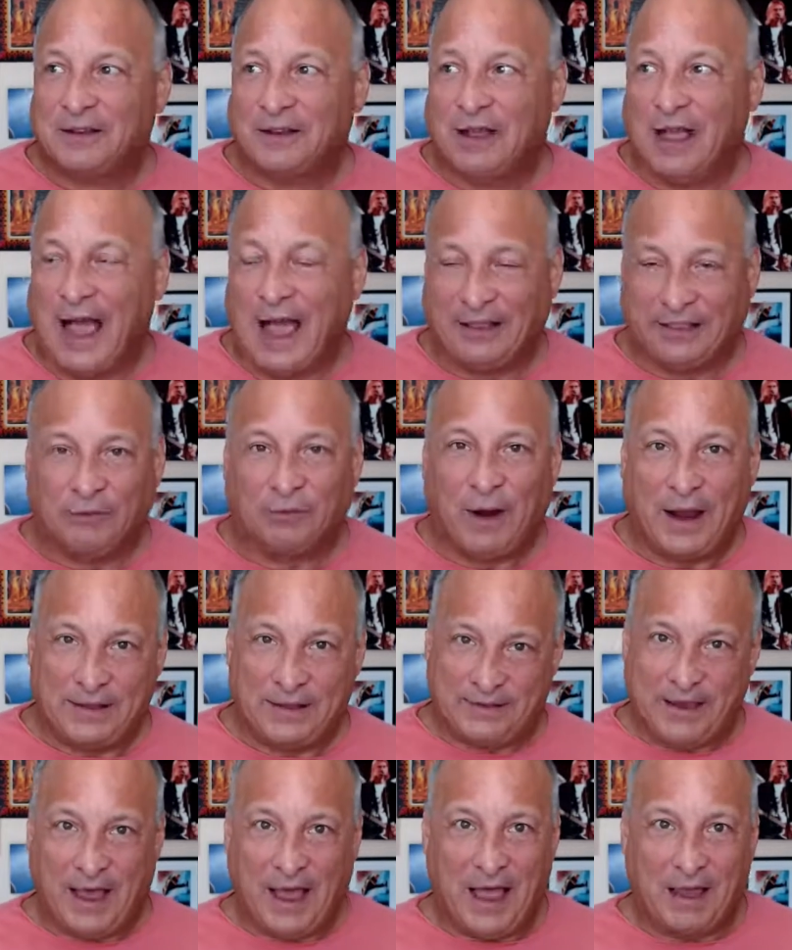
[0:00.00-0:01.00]
at the right
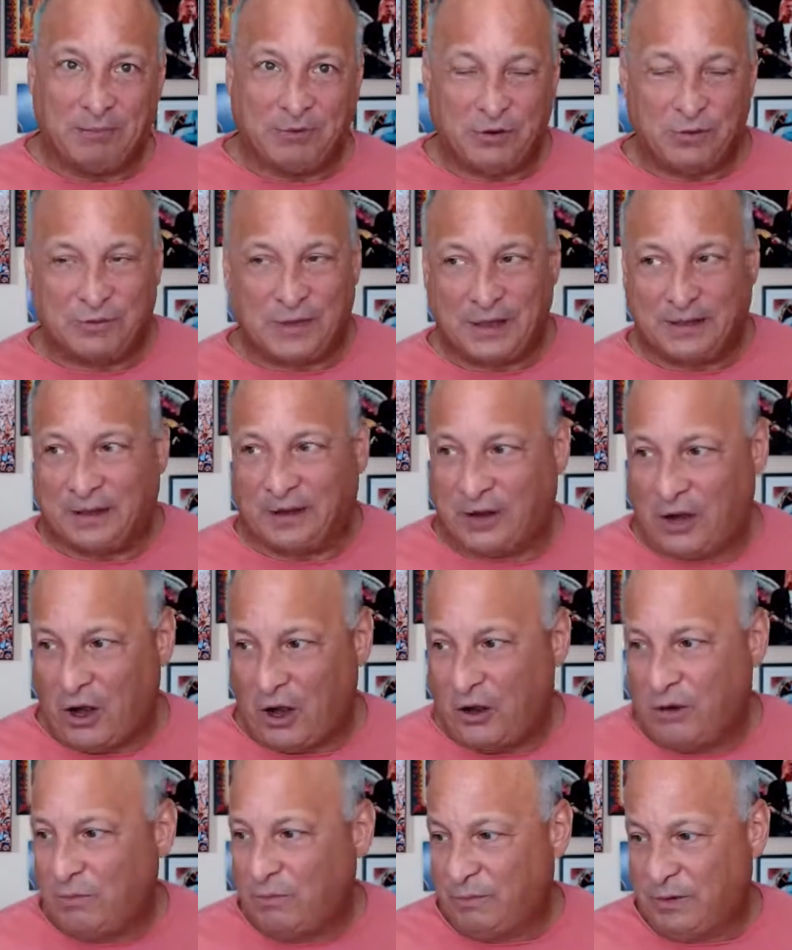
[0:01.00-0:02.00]
time? Do you think that
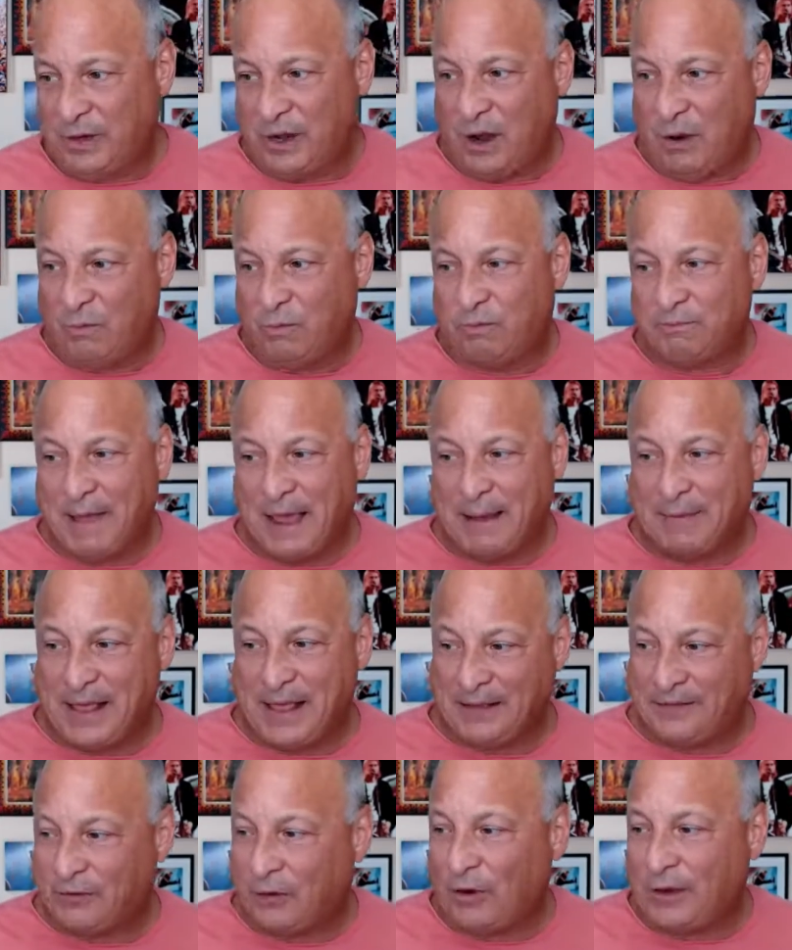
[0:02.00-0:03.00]
Kurt, maybe
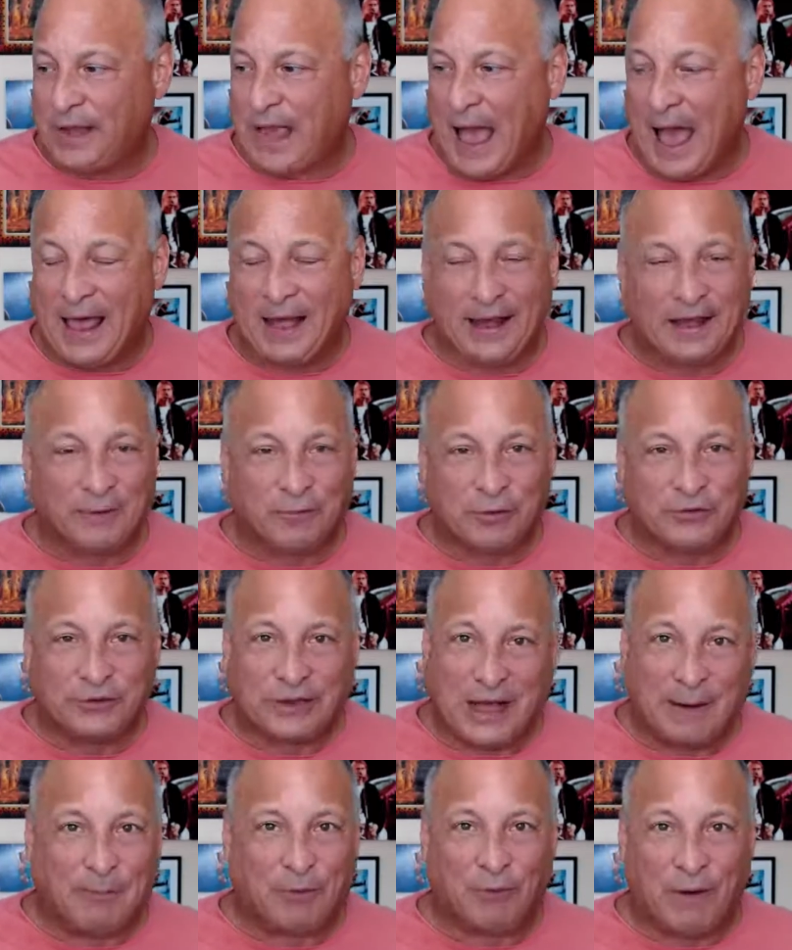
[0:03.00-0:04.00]
that's all he had in him was a
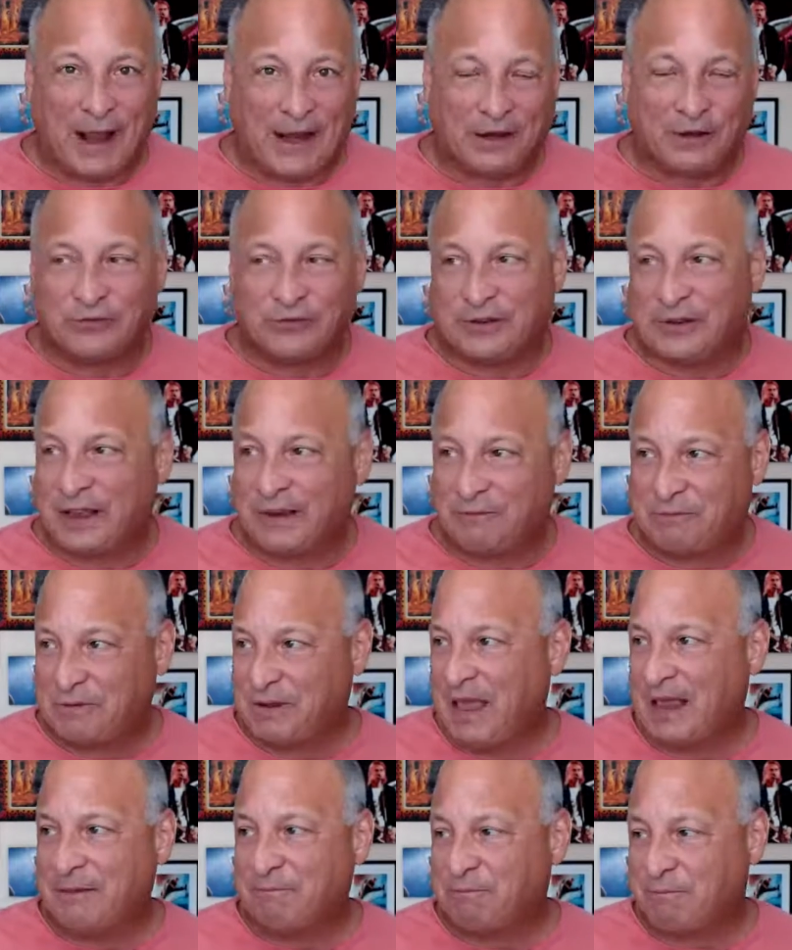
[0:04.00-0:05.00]
couple records,
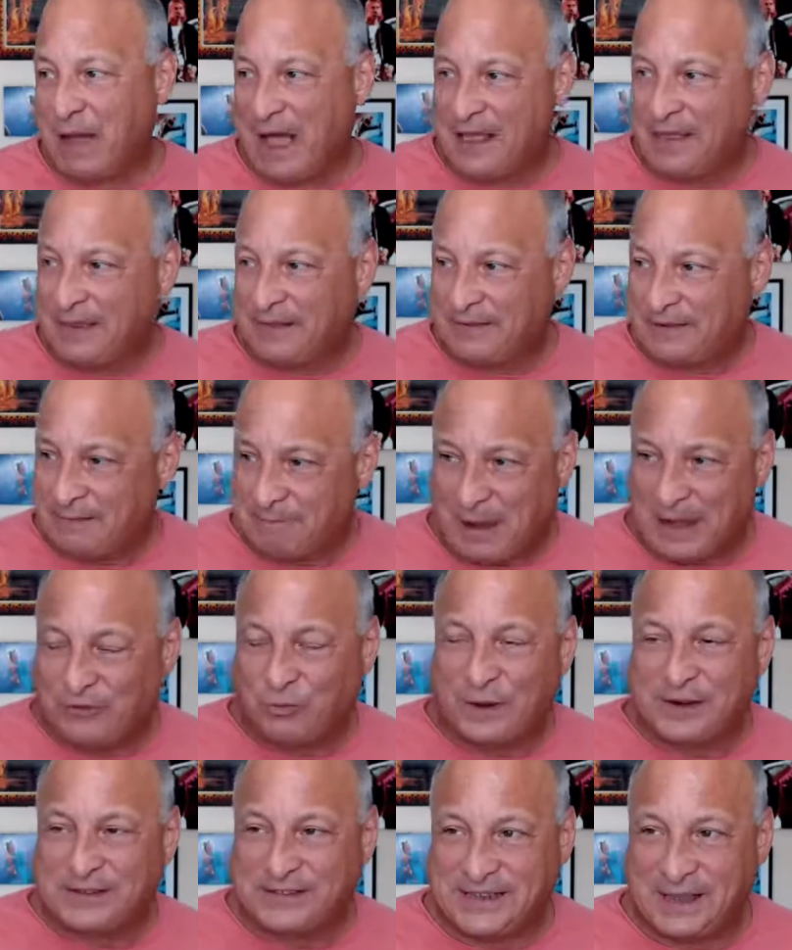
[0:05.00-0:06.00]
and by
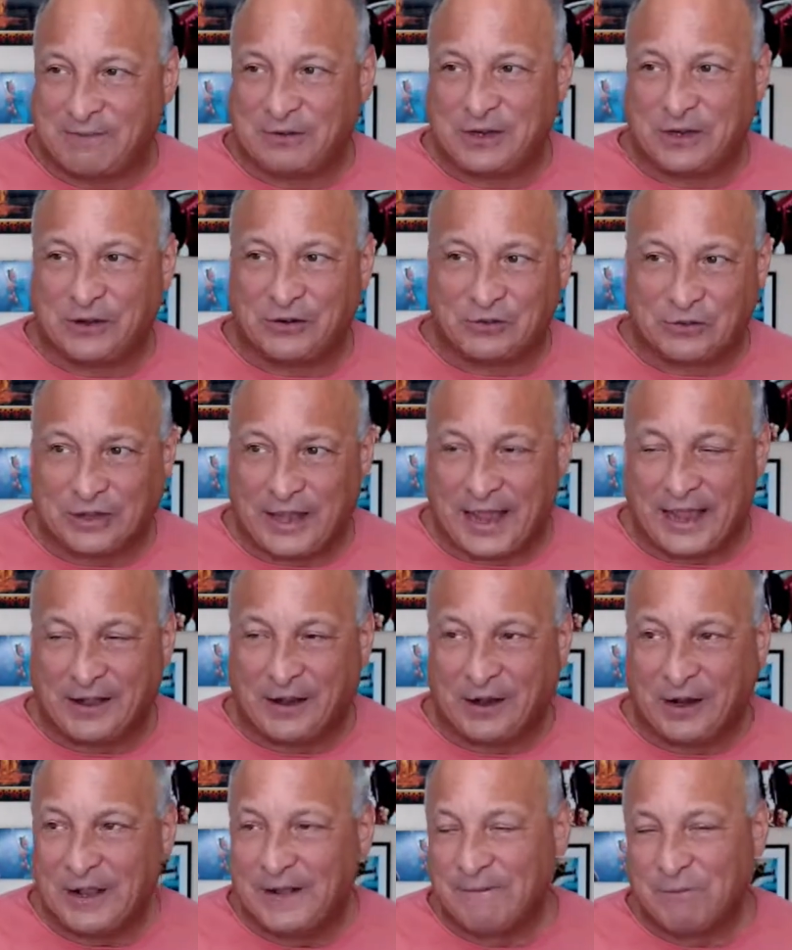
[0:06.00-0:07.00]
27 years
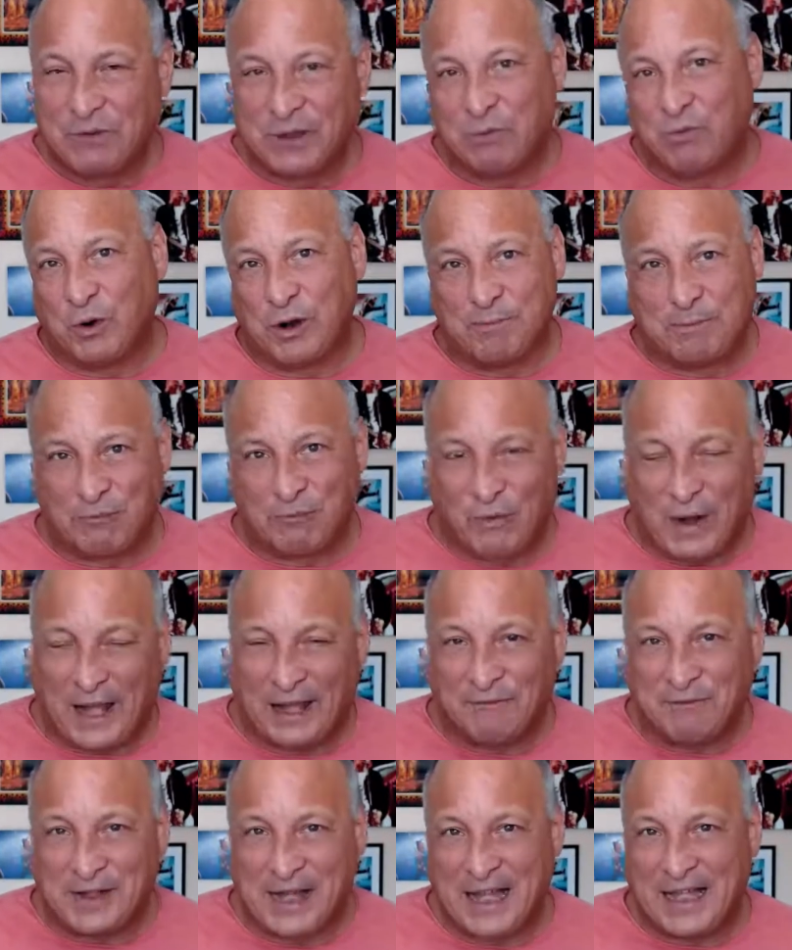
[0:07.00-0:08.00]
later, he wouldn't be
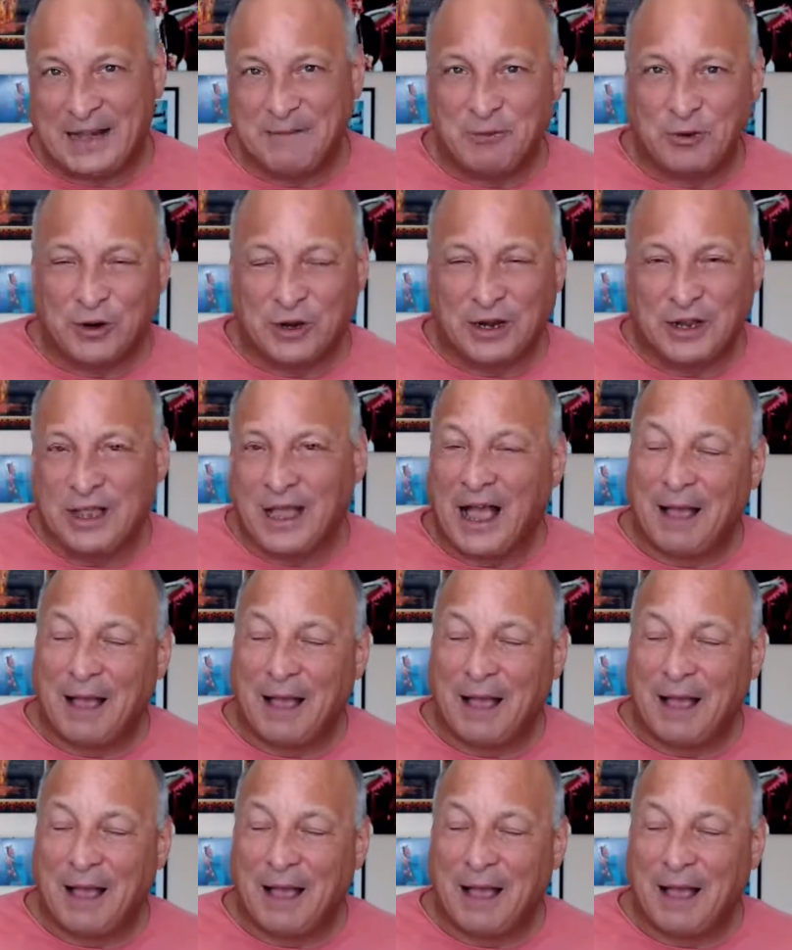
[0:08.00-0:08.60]
relevant anymore?